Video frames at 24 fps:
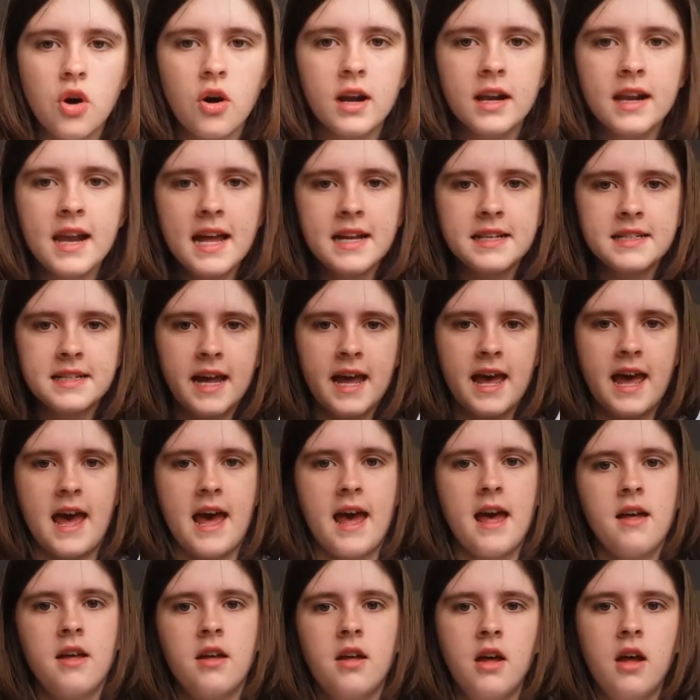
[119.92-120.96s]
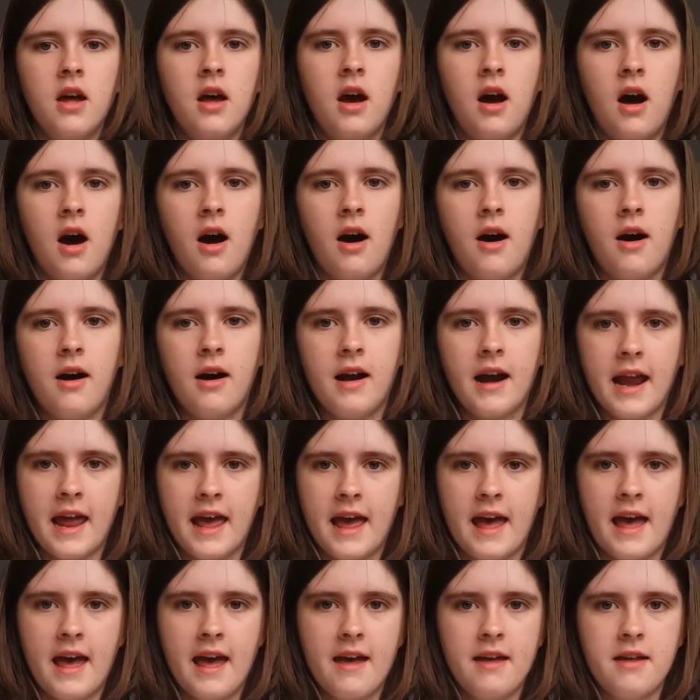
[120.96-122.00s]
got a letter here, art
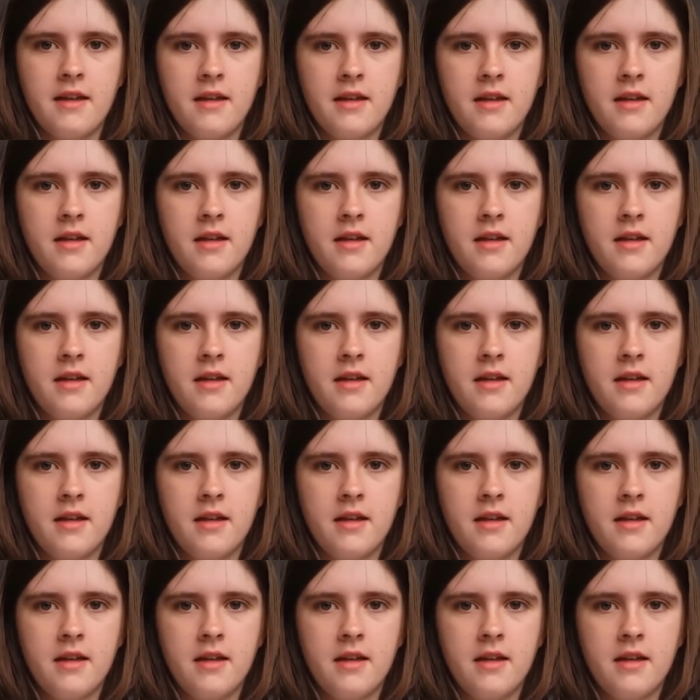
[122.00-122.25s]
here,